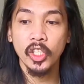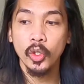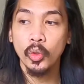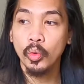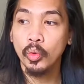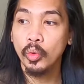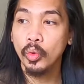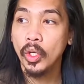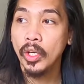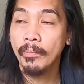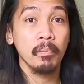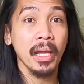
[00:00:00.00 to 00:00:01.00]
you
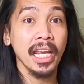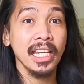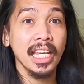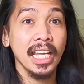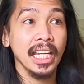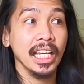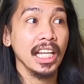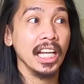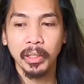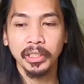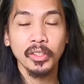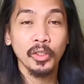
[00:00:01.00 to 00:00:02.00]
paying
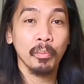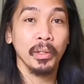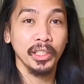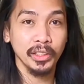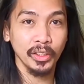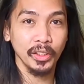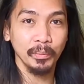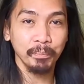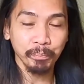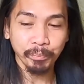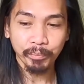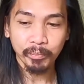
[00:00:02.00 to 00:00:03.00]
person to person.
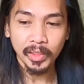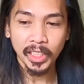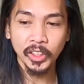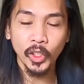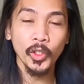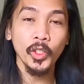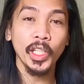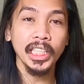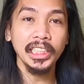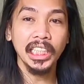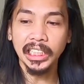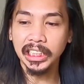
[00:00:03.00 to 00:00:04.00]
So you can
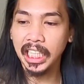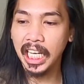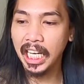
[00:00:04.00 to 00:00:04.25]
just,